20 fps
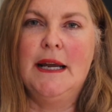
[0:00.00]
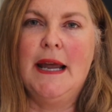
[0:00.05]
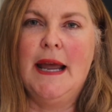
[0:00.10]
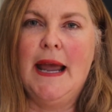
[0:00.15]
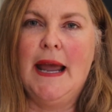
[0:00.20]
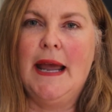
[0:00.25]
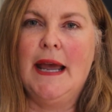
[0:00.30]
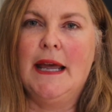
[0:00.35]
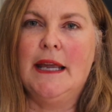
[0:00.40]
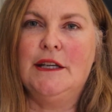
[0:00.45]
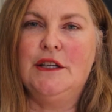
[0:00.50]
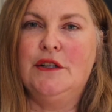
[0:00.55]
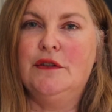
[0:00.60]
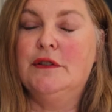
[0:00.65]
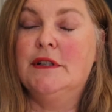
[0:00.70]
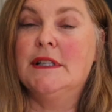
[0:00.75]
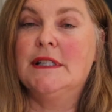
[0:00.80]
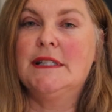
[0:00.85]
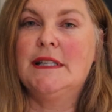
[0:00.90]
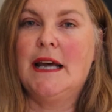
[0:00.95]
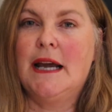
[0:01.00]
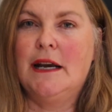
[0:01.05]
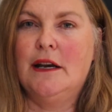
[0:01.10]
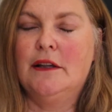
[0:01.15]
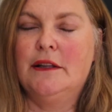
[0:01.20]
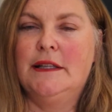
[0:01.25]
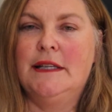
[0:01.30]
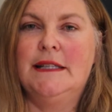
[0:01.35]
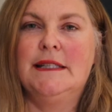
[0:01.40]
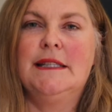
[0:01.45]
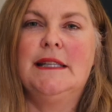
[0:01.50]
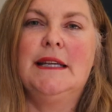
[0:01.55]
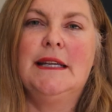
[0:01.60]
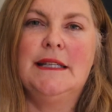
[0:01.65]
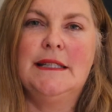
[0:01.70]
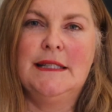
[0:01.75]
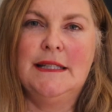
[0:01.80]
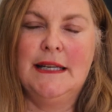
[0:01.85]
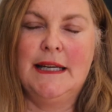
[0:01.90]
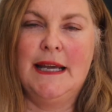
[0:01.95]
And you decide on these
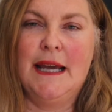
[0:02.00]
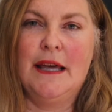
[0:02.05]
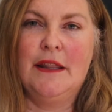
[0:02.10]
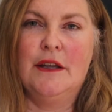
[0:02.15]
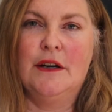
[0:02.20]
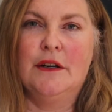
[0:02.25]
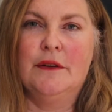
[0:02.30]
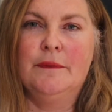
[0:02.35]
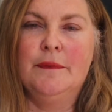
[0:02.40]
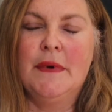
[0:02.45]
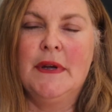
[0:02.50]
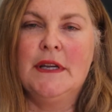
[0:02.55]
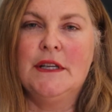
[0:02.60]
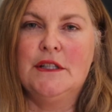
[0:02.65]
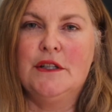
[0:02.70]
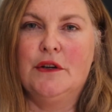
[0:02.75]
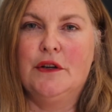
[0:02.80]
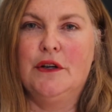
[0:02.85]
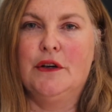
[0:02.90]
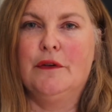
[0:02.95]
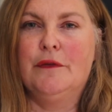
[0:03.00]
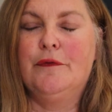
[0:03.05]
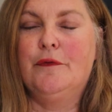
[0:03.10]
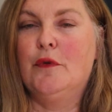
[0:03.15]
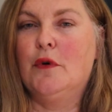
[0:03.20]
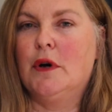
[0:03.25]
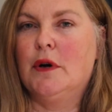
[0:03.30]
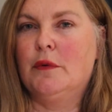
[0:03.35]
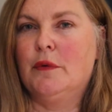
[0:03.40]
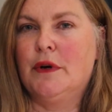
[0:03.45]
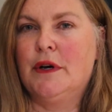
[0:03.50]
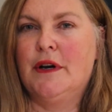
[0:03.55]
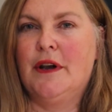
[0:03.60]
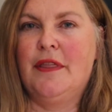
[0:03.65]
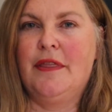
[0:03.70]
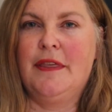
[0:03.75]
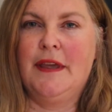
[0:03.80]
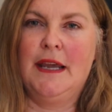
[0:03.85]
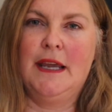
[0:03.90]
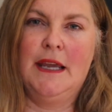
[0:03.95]
things together. So you're forward
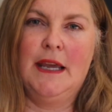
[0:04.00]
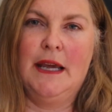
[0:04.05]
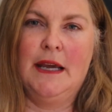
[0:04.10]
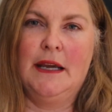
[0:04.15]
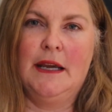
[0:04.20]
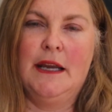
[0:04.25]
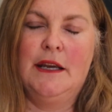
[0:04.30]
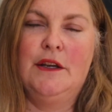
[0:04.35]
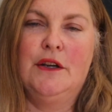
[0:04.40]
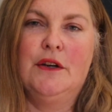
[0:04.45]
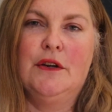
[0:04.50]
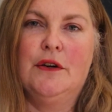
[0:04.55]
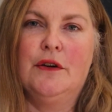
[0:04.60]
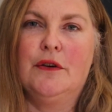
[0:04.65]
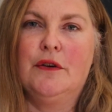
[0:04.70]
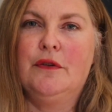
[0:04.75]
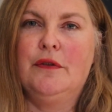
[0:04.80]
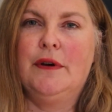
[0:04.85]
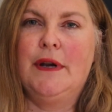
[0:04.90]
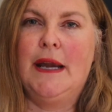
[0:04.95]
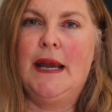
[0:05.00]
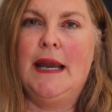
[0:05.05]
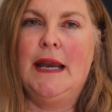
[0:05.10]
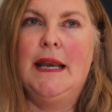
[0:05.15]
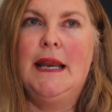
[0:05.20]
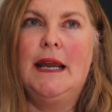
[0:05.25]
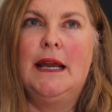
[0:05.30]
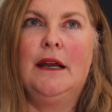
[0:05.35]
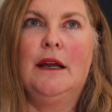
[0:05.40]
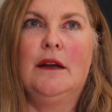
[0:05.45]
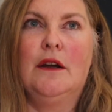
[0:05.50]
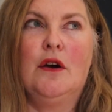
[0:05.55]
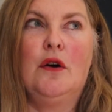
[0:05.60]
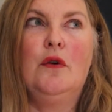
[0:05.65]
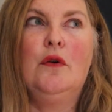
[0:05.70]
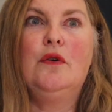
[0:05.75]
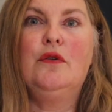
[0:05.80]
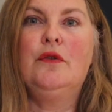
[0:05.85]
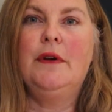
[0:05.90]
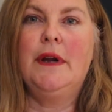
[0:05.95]
thinking and you're
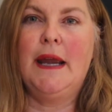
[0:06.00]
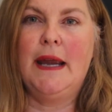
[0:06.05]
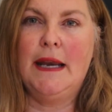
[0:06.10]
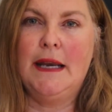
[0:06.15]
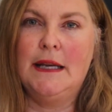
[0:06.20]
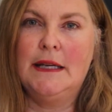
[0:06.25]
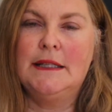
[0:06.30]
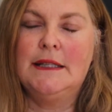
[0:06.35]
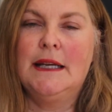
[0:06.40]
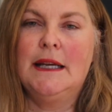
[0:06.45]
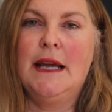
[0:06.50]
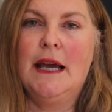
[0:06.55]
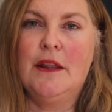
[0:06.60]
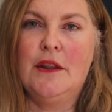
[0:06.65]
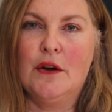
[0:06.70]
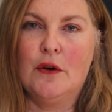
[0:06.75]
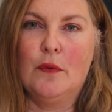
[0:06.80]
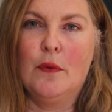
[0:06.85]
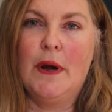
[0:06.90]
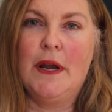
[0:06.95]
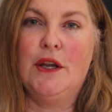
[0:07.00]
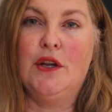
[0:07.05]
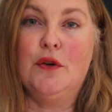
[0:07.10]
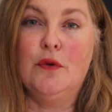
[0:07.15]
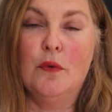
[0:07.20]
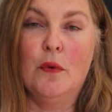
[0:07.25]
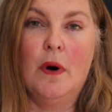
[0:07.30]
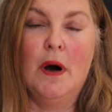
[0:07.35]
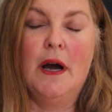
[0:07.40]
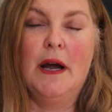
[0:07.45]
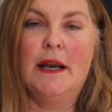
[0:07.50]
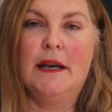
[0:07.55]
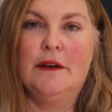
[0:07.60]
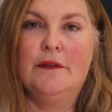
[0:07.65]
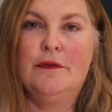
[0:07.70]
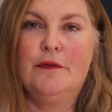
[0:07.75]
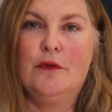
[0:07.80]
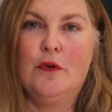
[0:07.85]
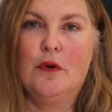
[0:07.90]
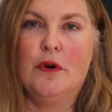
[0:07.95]
co-creating together what you want
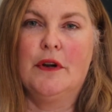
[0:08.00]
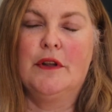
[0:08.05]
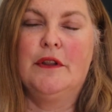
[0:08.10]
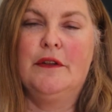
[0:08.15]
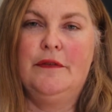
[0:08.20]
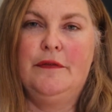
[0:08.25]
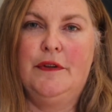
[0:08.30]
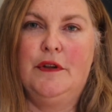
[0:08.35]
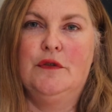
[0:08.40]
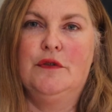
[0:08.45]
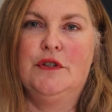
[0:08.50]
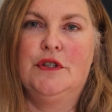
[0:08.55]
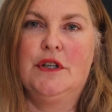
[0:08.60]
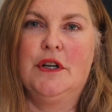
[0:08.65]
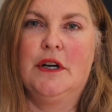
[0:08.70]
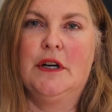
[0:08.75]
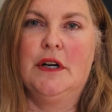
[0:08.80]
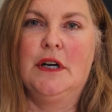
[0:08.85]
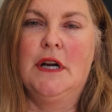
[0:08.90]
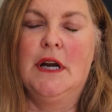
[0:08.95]
for the future.